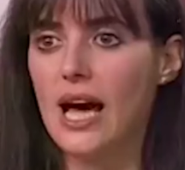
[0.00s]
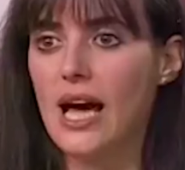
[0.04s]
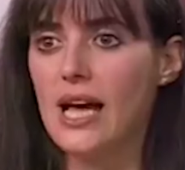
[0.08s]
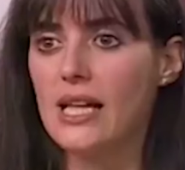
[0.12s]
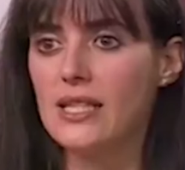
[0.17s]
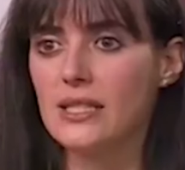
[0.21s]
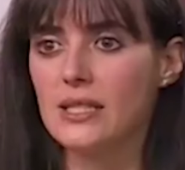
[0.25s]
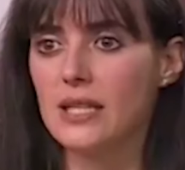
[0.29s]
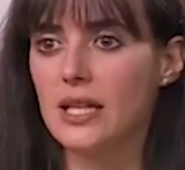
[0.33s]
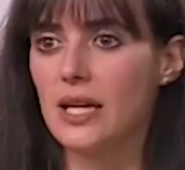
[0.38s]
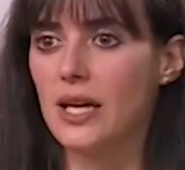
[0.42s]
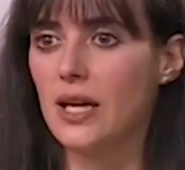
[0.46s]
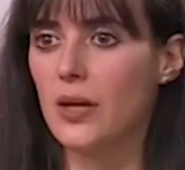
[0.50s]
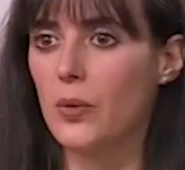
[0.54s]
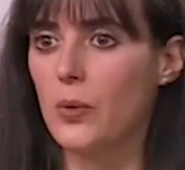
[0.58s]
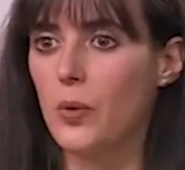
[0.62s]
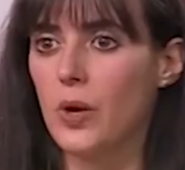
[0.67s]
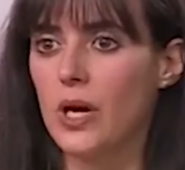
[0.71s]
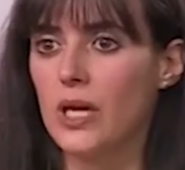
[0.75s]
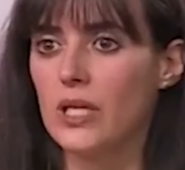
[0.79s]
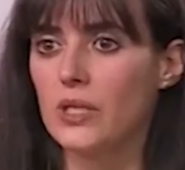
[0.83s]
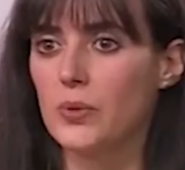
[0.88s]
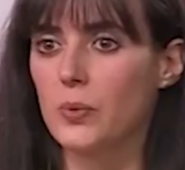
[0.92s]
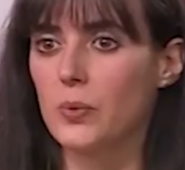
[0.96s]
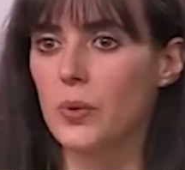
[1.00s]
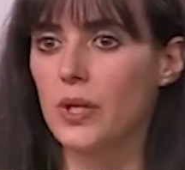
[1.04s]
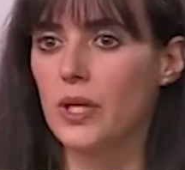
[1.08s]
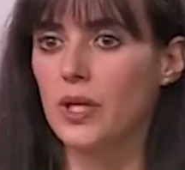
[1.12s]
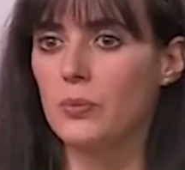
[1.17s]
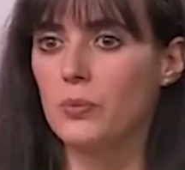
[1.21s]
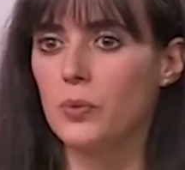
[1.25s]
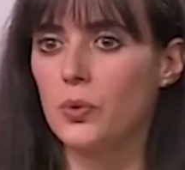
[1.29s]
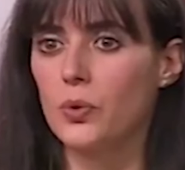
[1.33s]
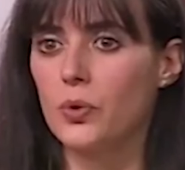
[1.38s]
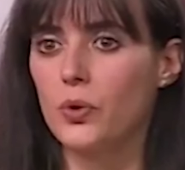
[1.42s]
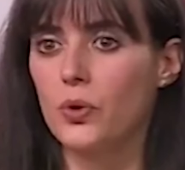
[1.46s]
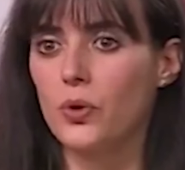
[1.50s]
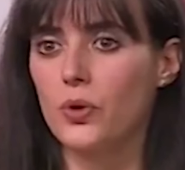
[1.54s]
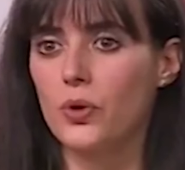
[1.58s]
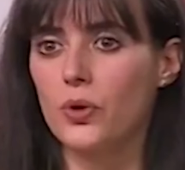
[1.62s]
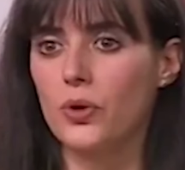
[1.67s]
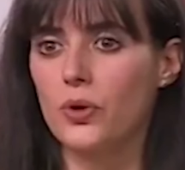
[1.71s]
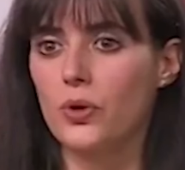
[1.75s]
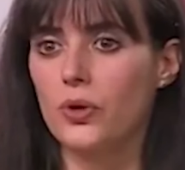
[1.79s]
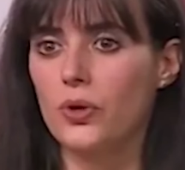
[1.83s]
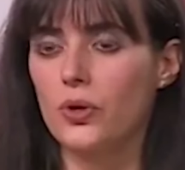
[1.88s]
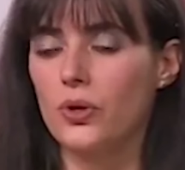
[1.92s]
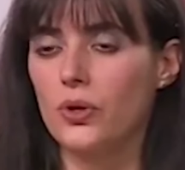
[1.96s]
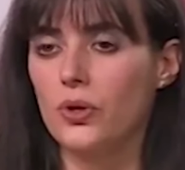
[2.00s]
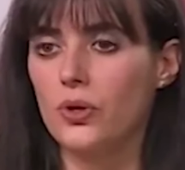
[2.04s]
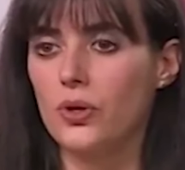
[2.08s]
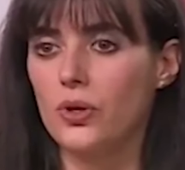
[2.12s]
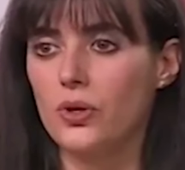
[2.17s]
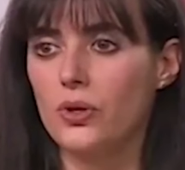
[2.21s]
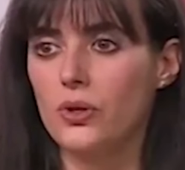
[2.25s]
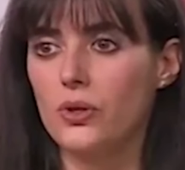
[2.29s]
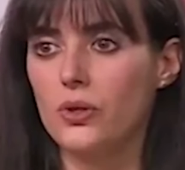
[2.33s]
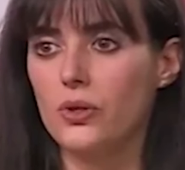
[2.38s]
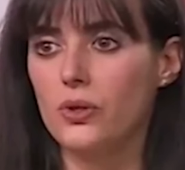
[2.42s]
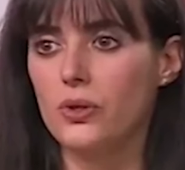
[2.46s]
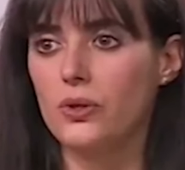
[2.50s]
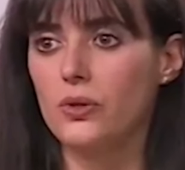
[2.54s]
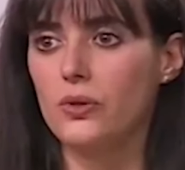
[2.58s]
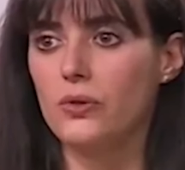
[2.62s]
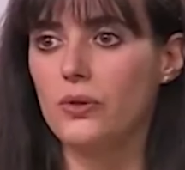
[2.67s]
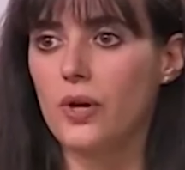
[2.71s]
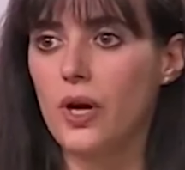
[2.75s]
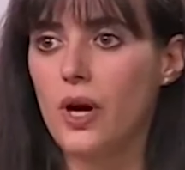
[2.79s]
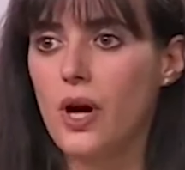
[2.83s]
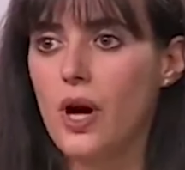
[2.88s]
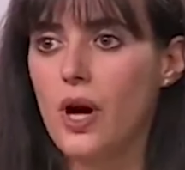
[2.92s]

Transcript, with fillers: as the west wind moved